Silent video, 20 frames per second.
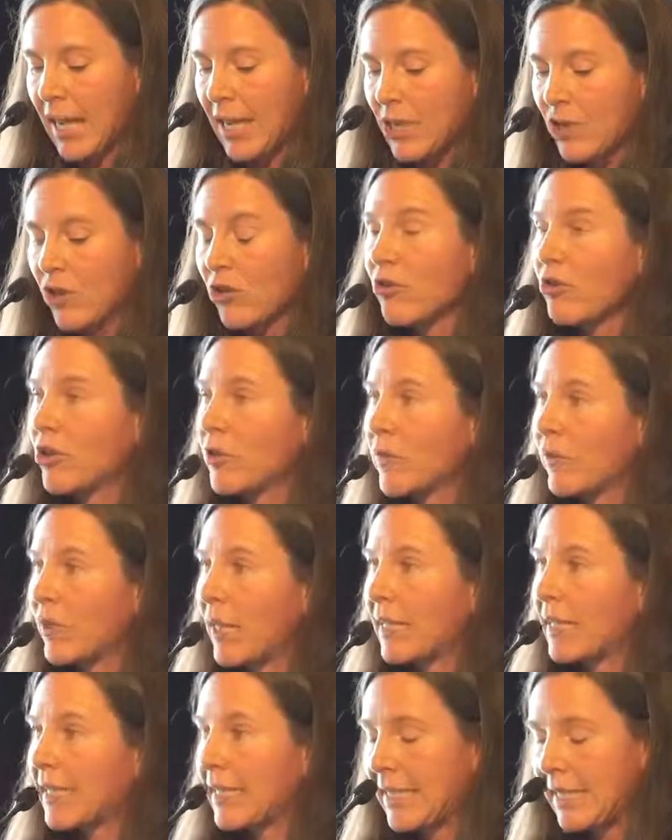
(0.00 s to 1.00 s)
a
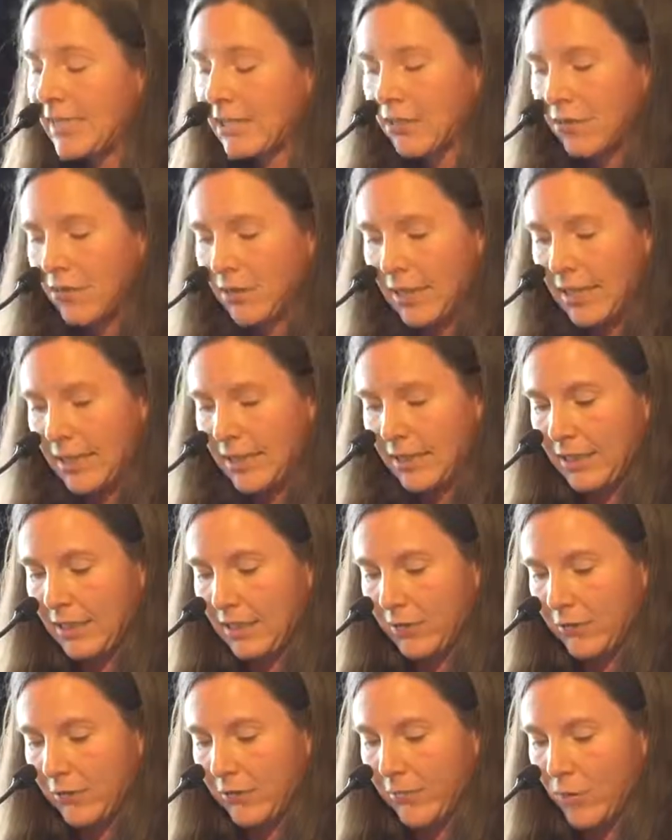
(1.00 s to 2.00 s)
useful analytical
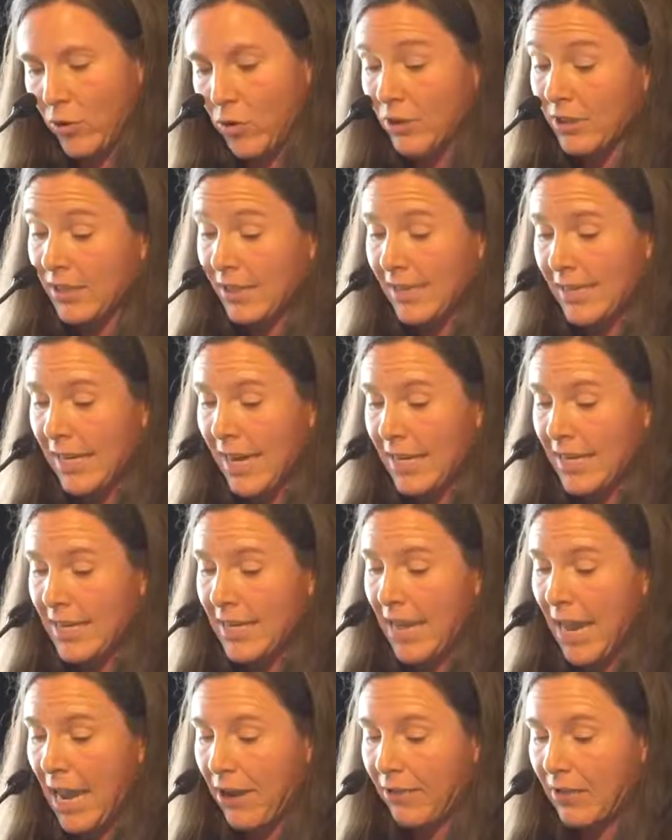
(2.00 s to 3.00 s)
lens for
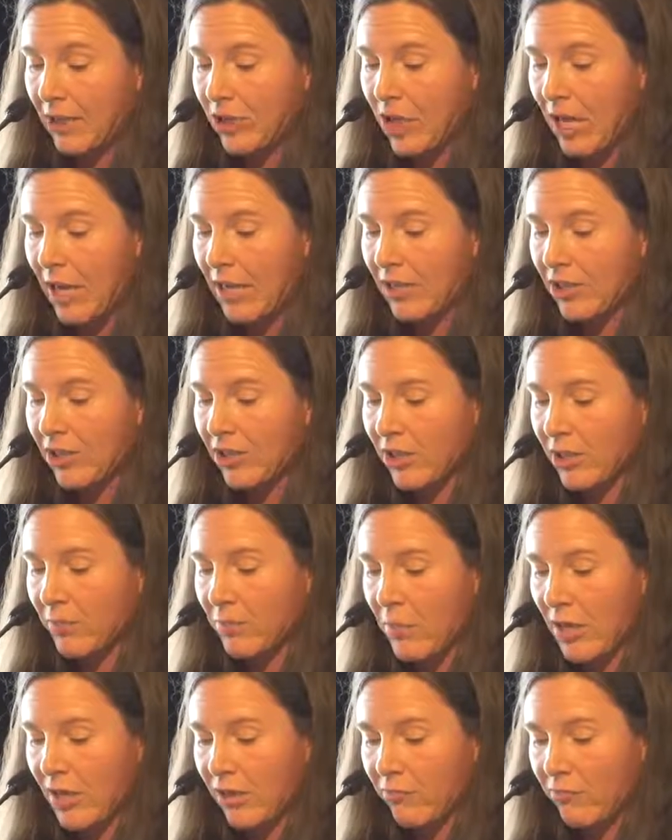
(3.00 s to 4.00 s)
understanding how the
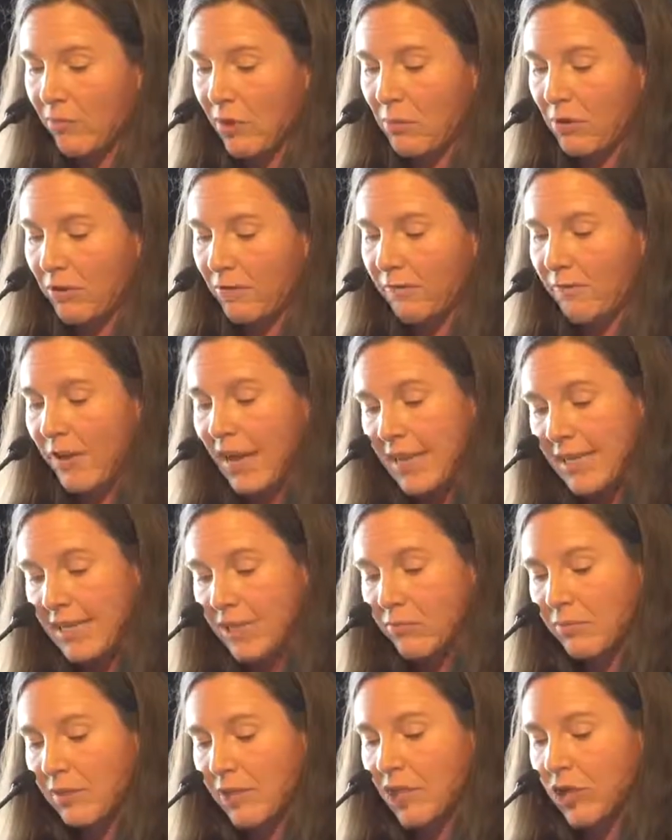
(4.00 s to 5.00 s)
challenges many women
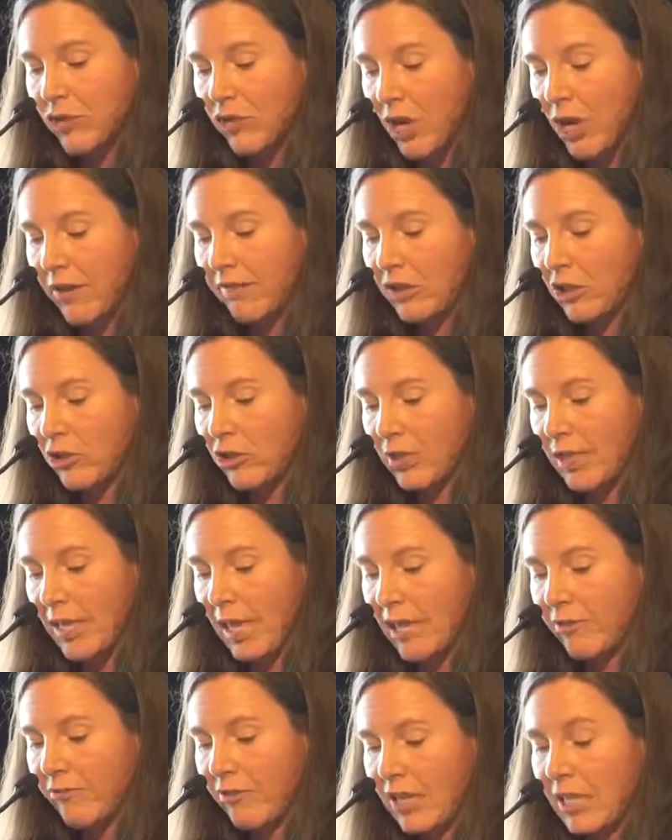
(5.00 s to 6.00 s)
face when striving to
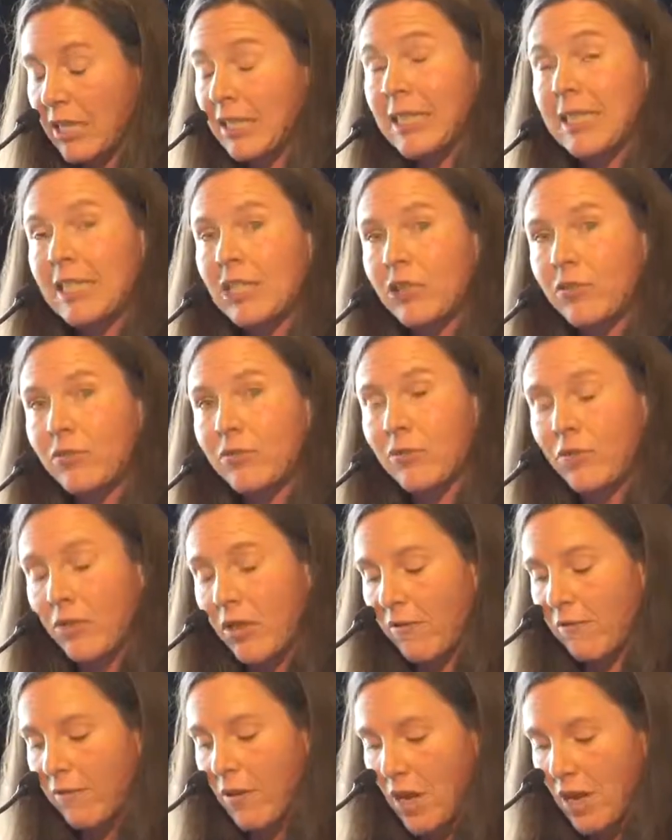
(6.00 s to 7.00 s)
gain recognition for
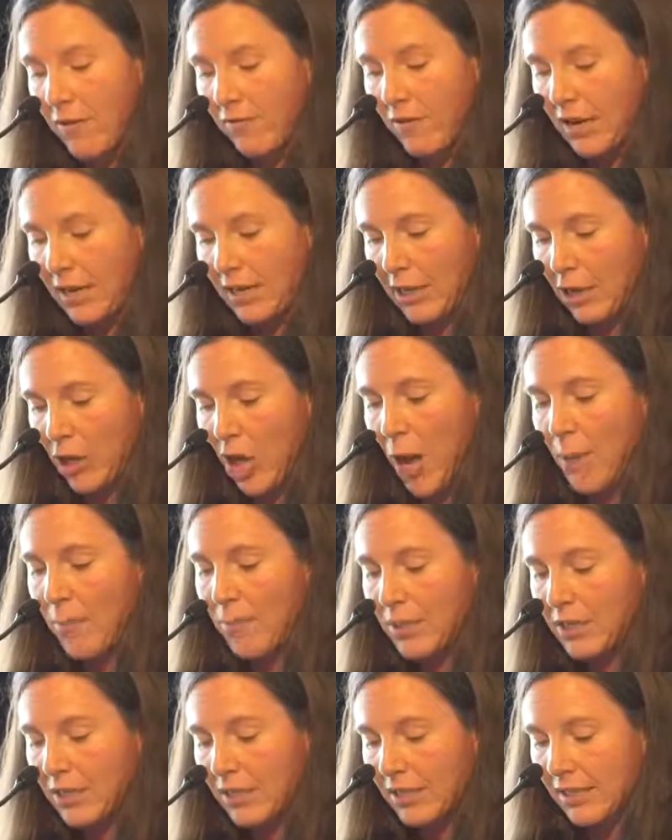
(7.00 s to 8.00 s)
their firefighting
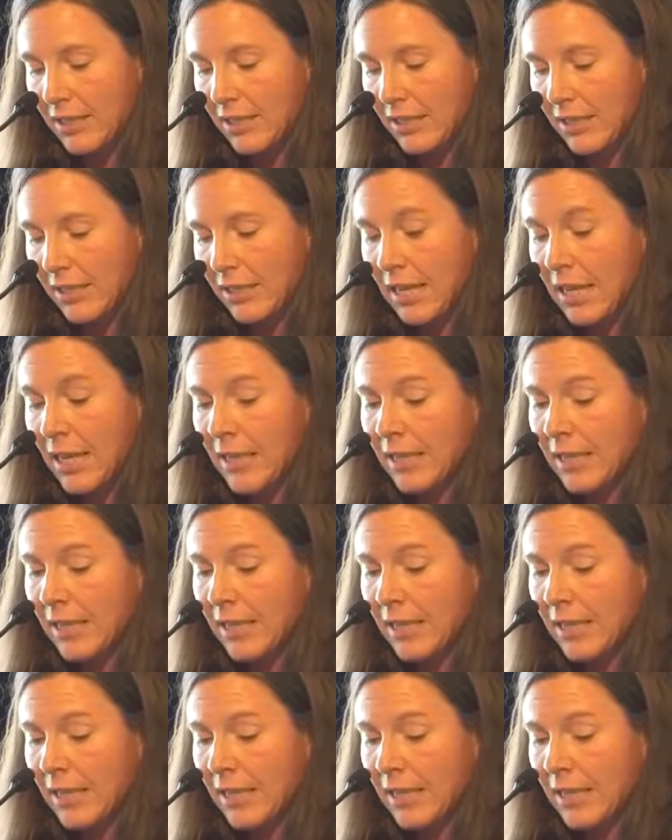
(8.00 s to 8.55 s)
competency